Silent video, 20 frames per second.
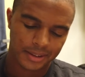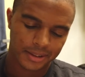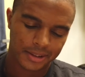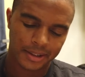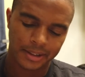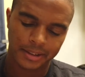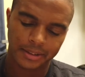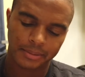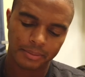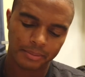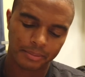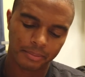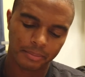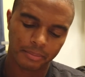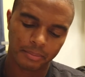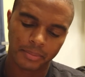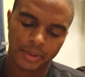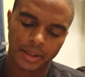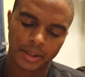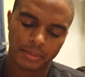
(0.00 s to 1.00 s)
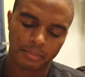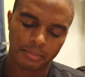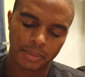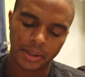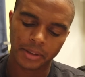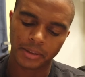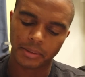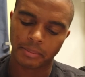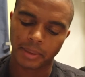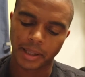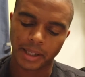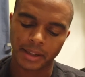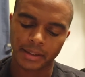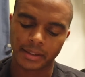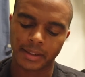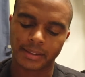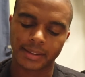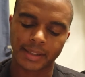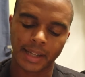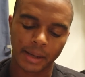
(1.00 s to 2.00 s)
We're gonna build
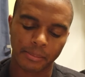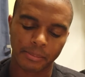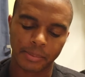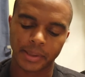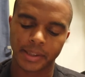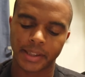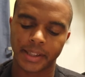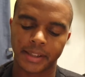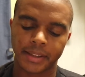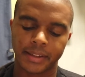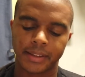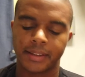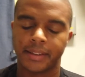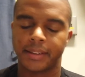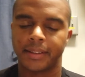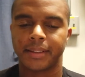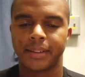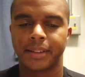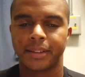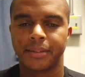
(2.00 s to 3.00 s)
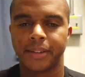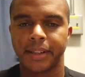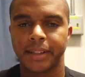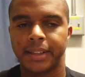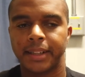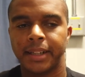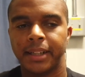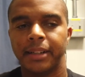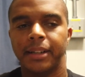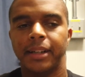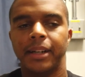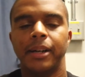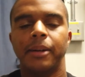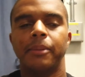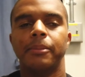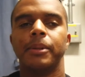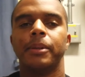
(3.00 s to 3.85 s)
the top end and stuff like that.